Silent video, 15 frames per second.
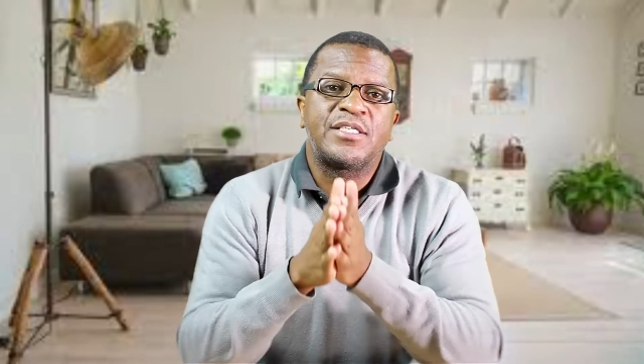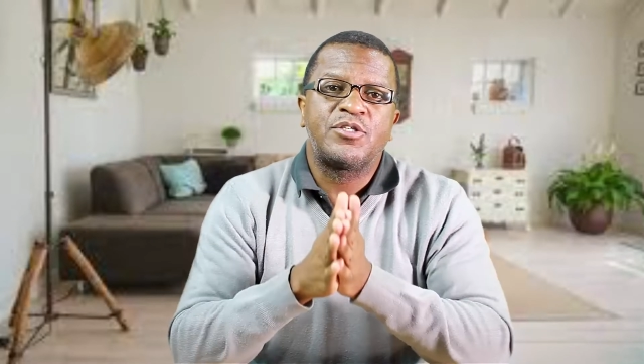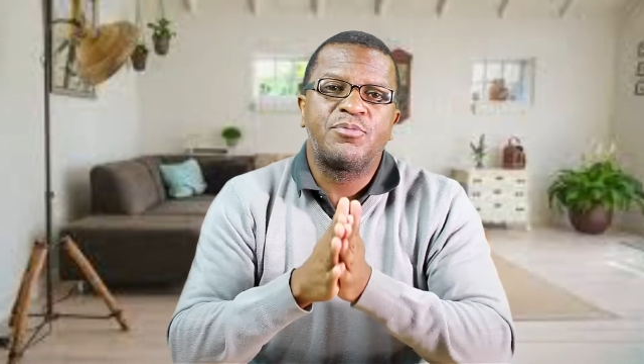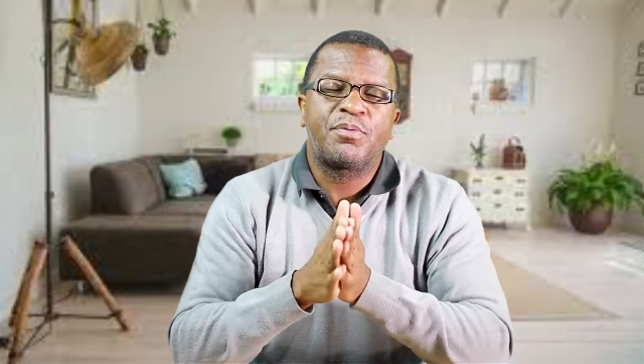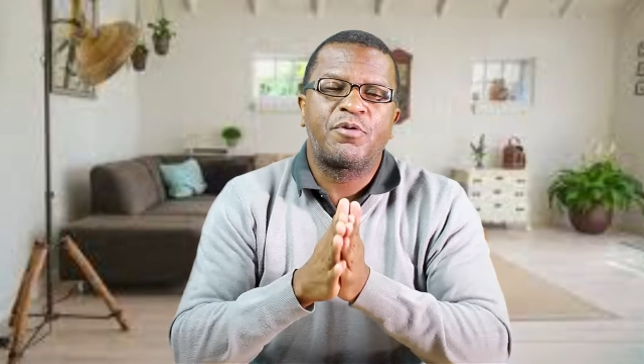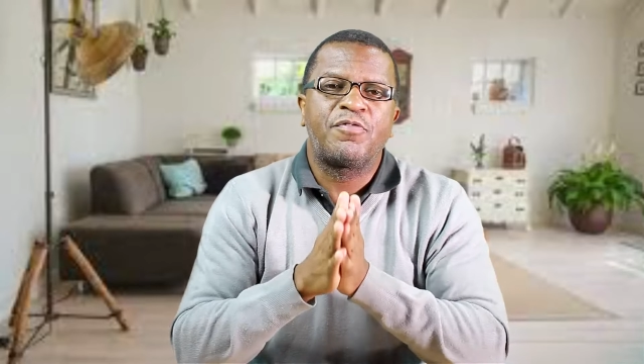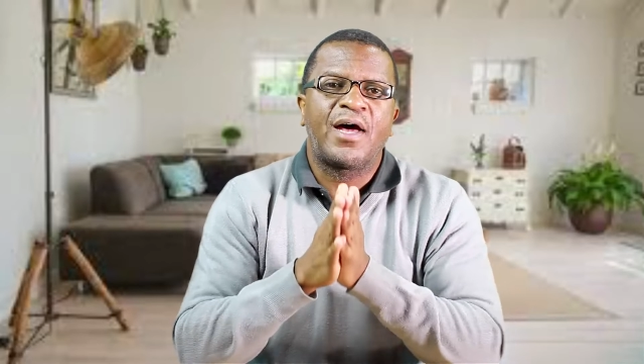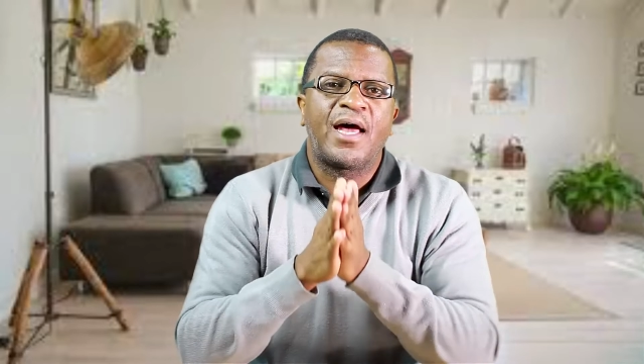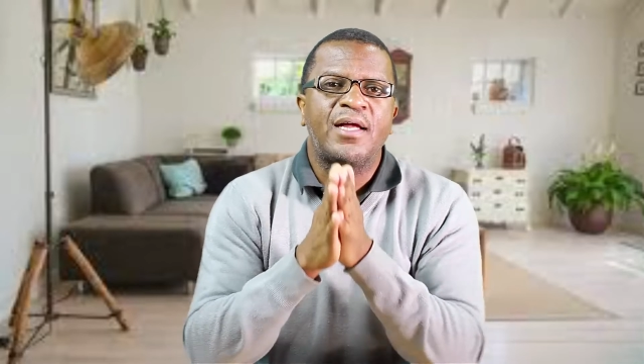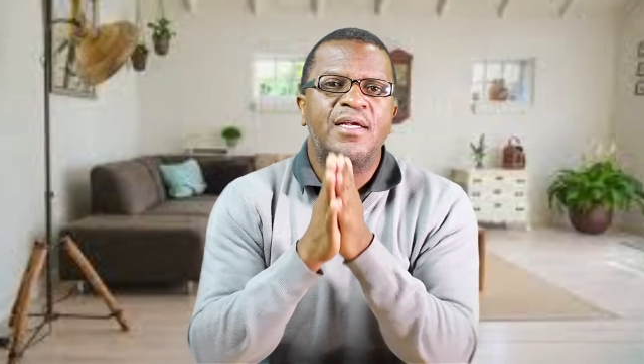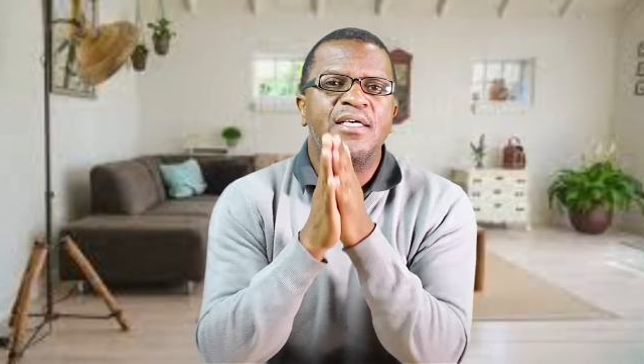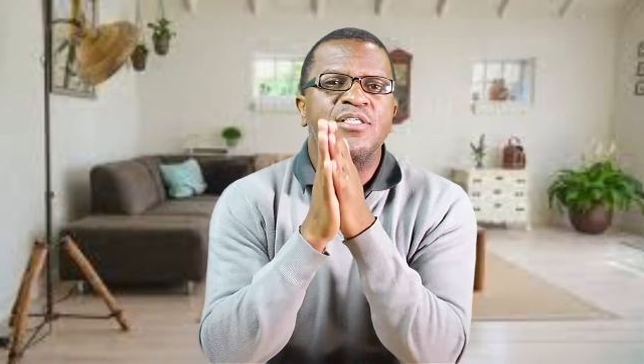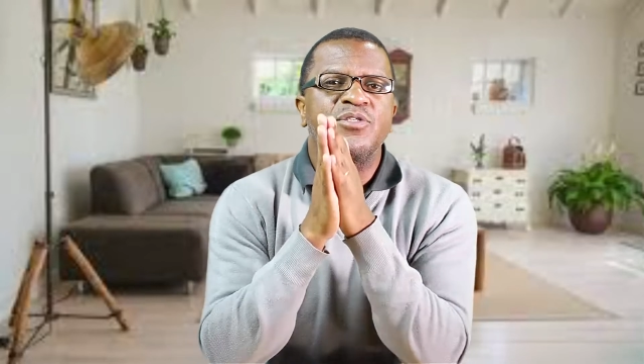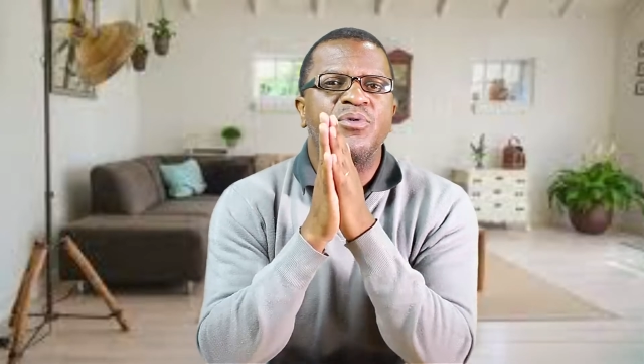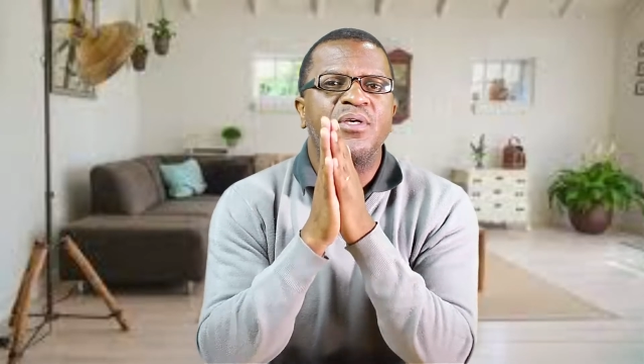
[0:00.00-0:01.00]
to provide
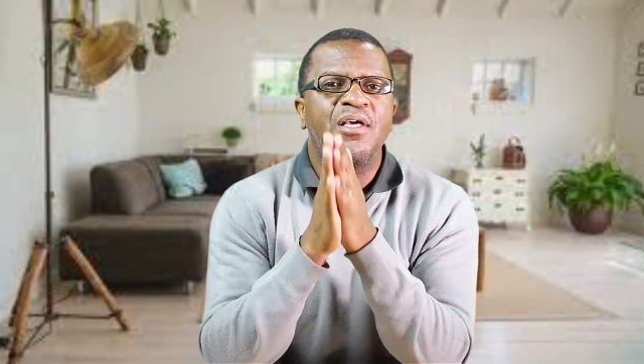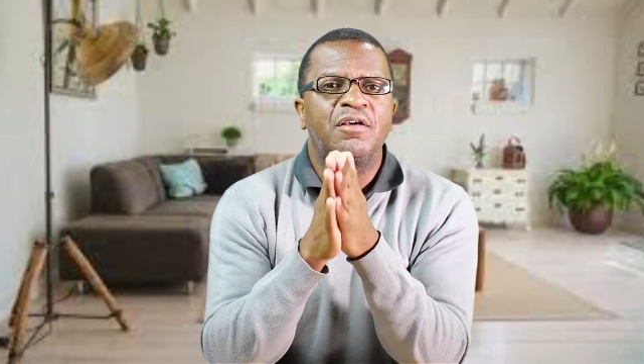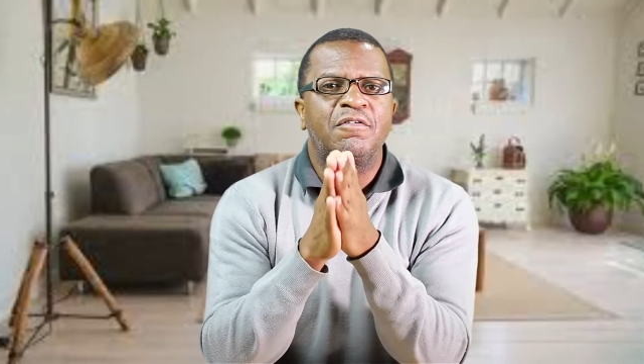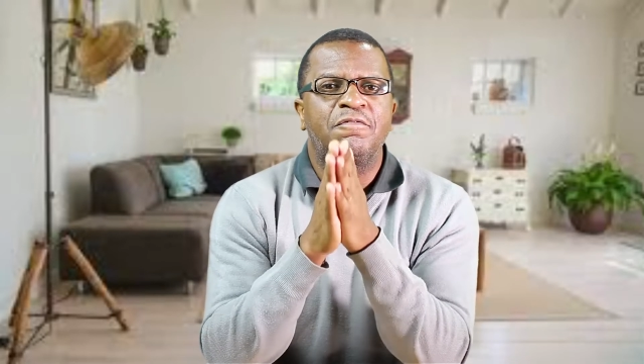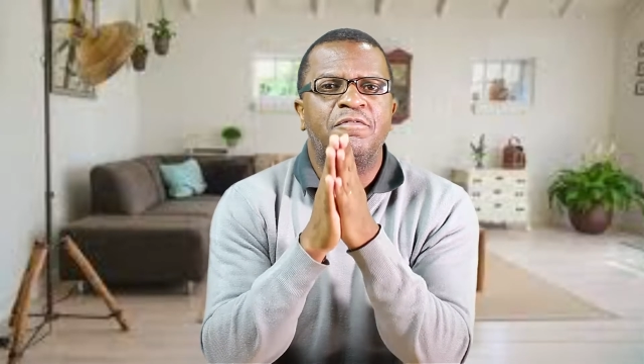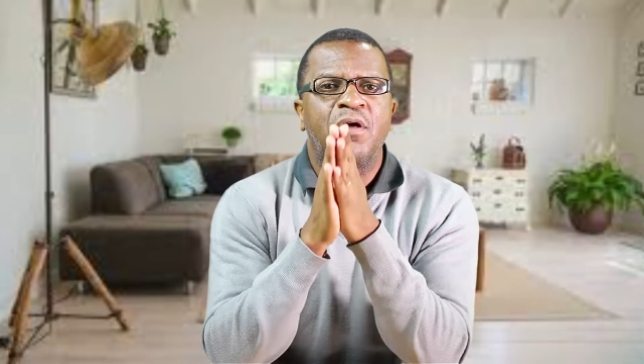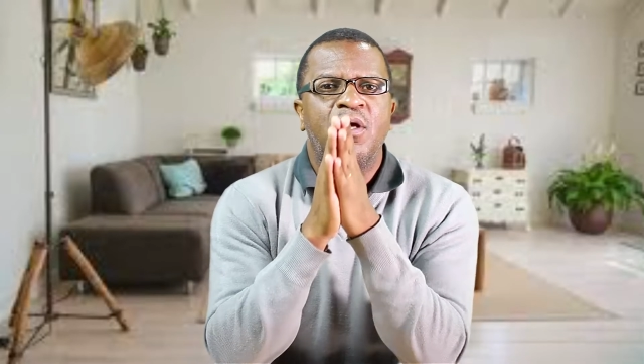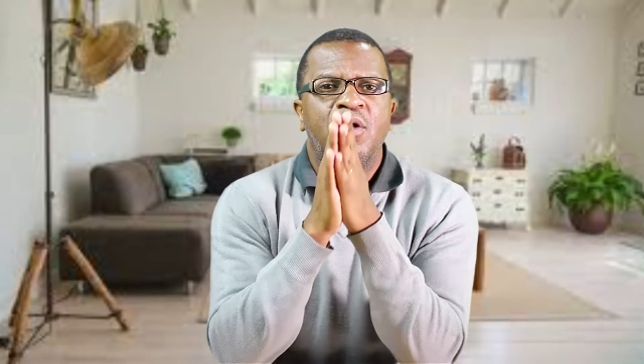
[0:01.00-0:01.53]
is to give